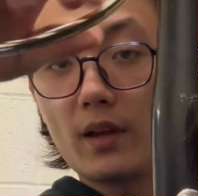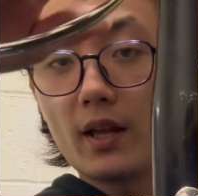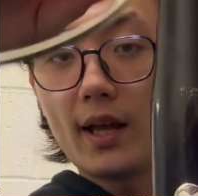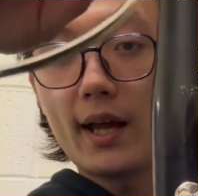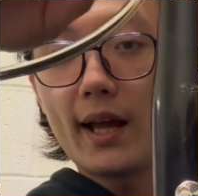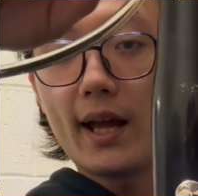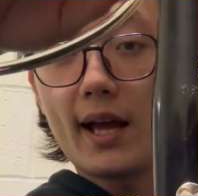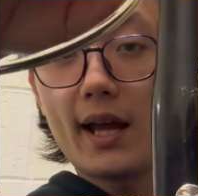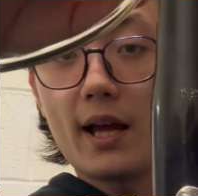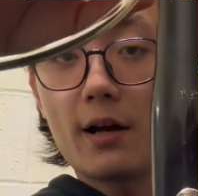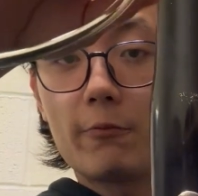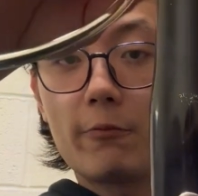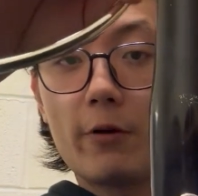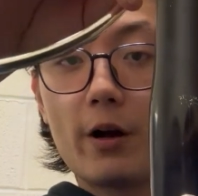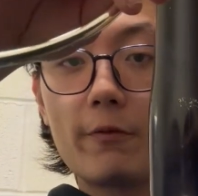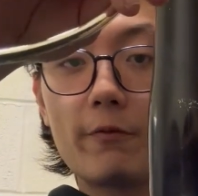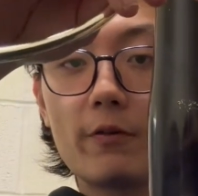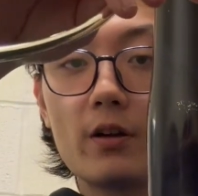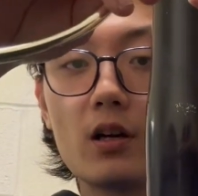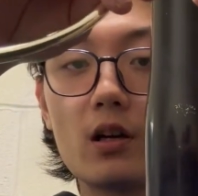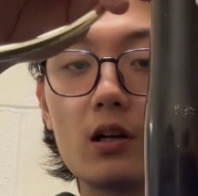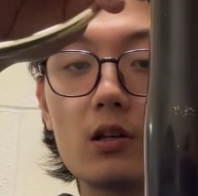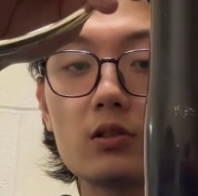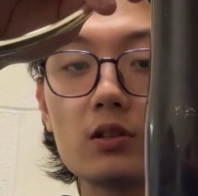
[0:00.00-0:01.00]
And when we
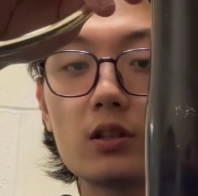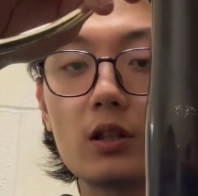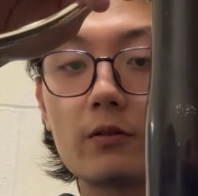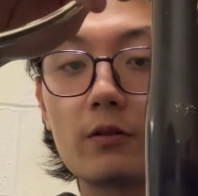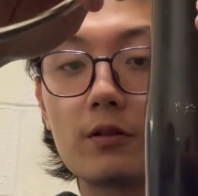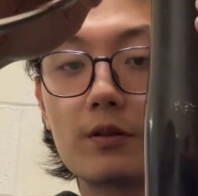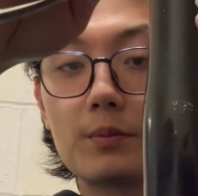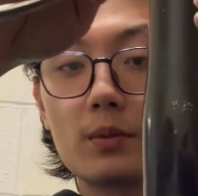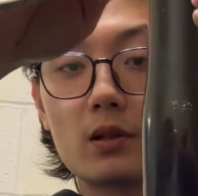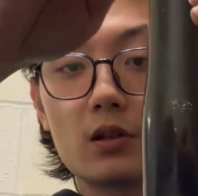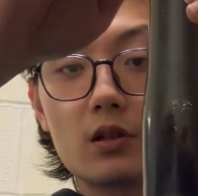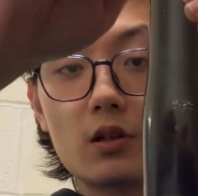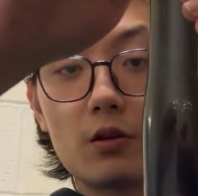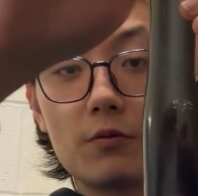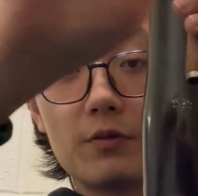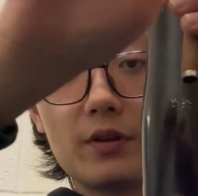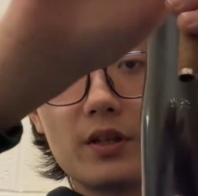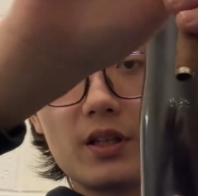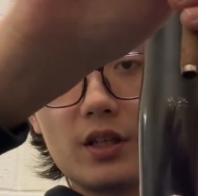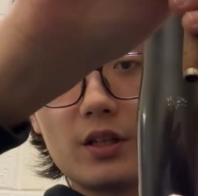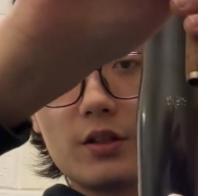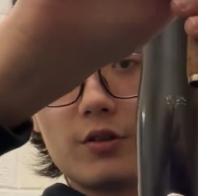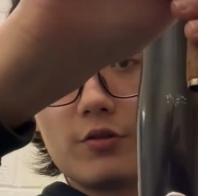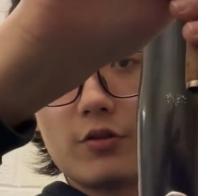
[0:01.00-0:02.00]
hold our buckle, we
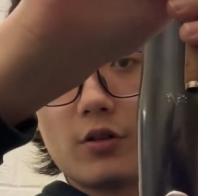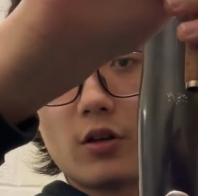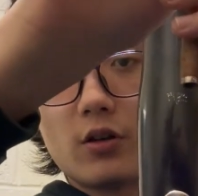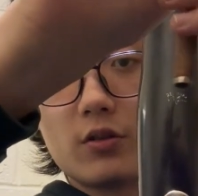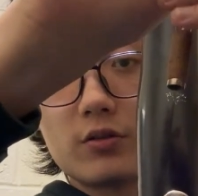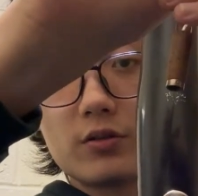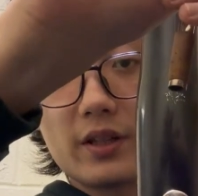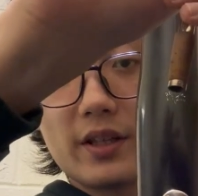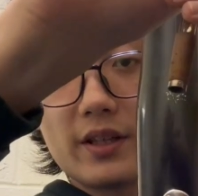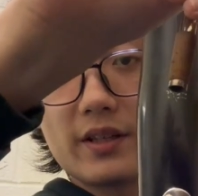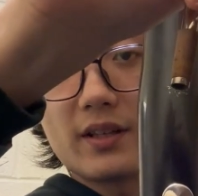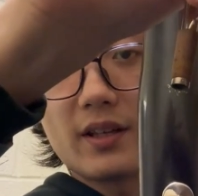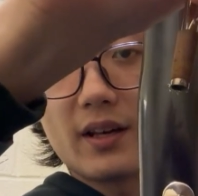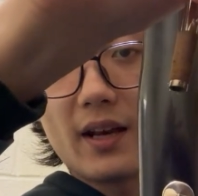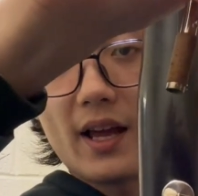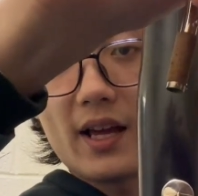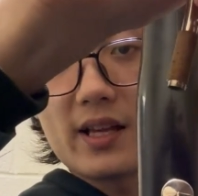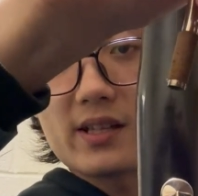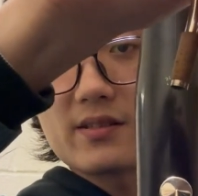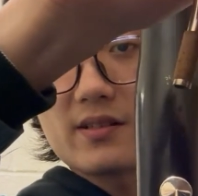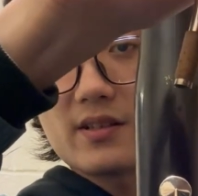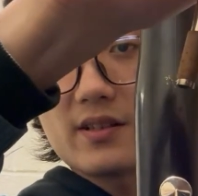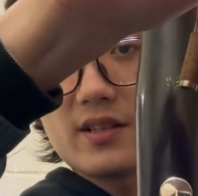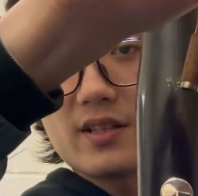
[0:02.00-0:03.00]
need to hold it
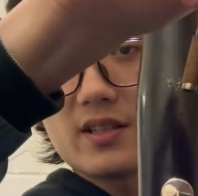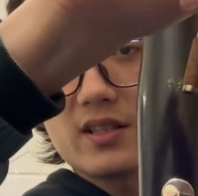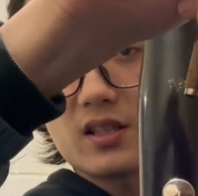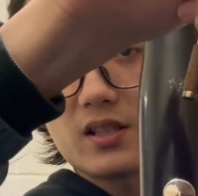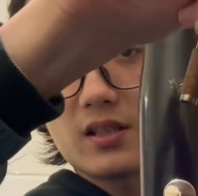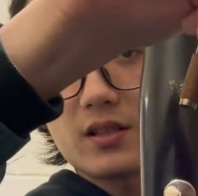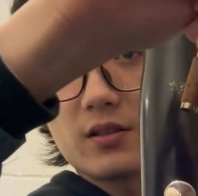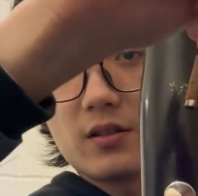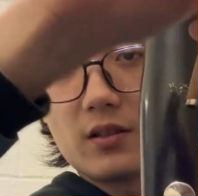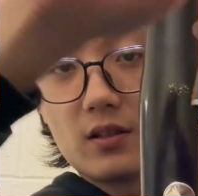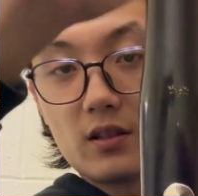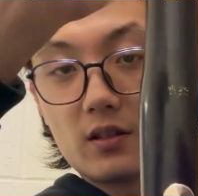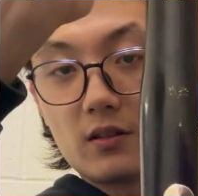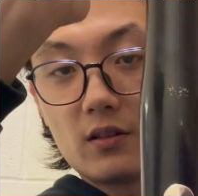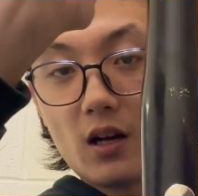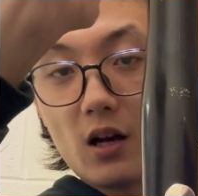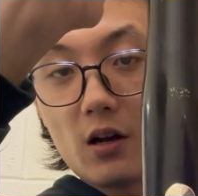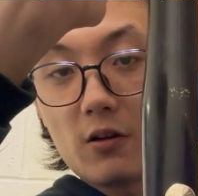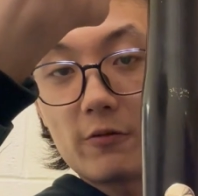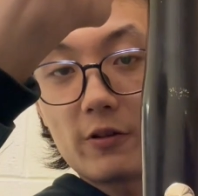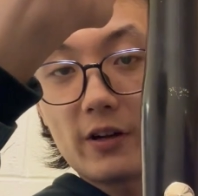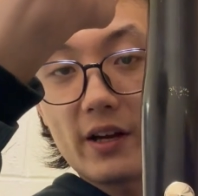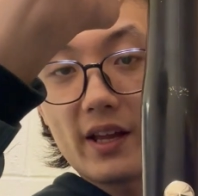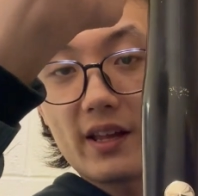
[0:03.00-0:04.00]
like this.
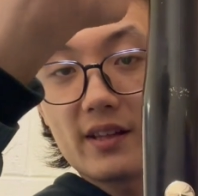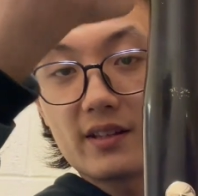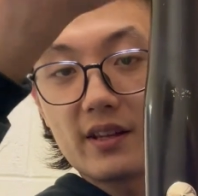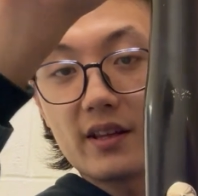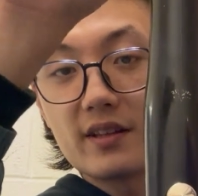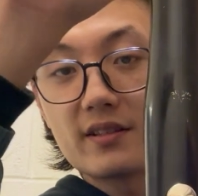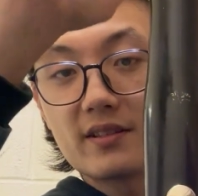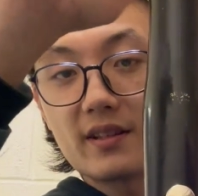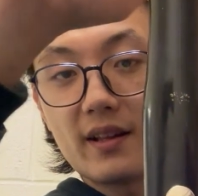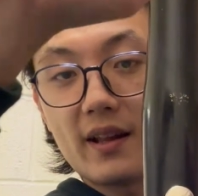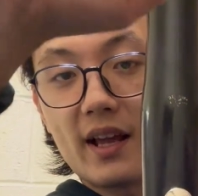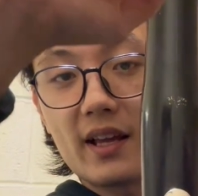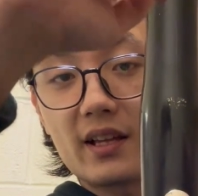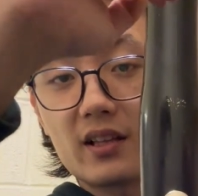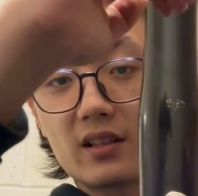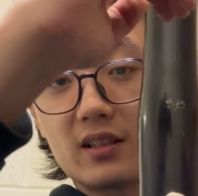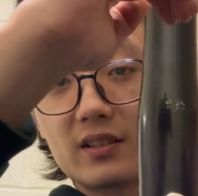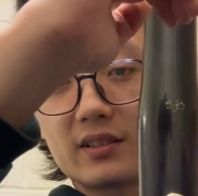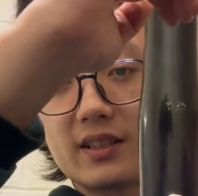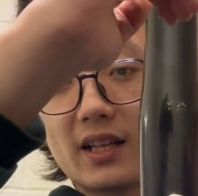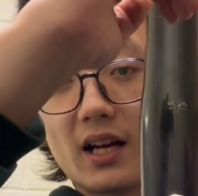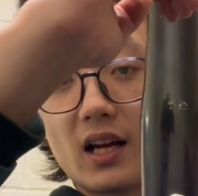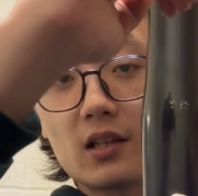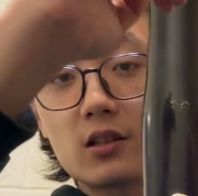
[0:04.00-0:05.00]
Our hand is like a
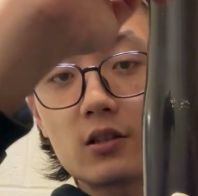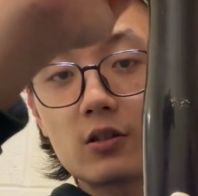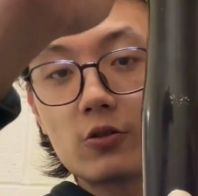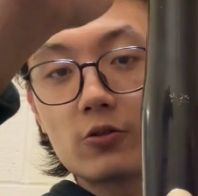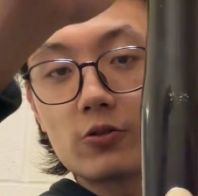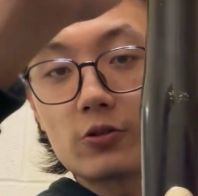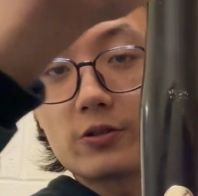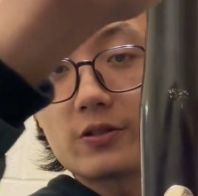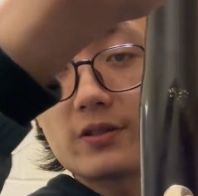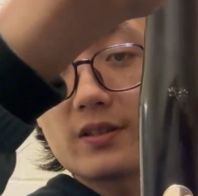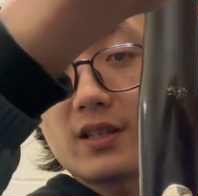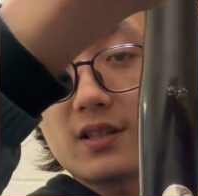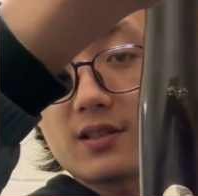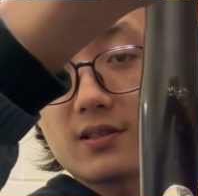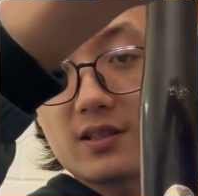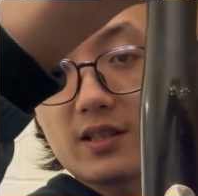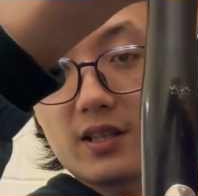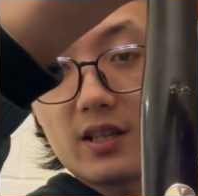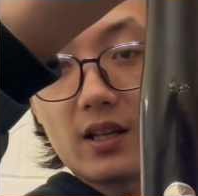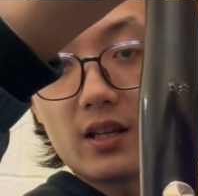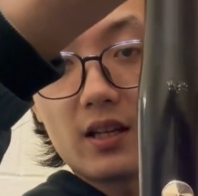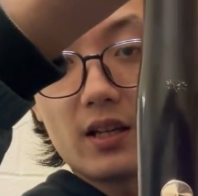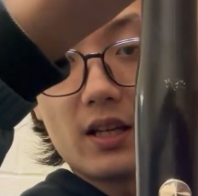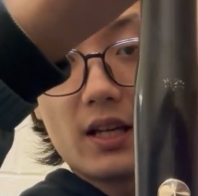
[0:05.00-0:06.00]
tackle or
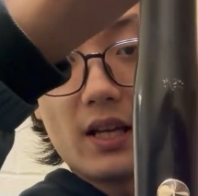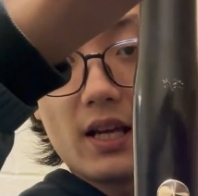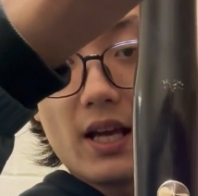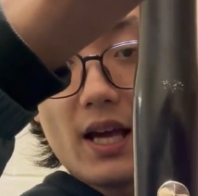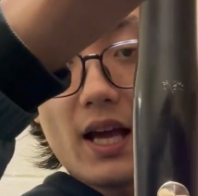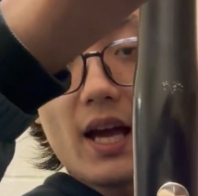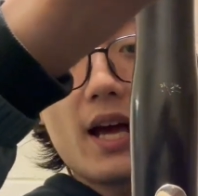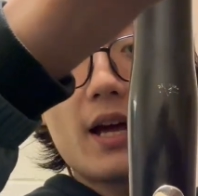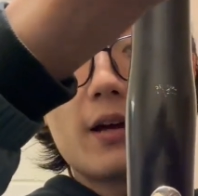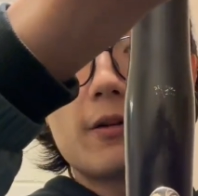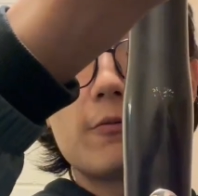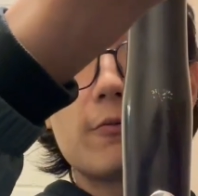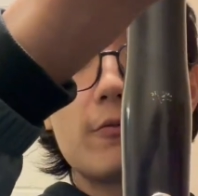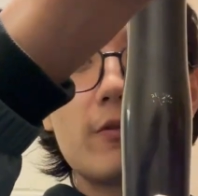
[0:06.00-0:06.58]
something. And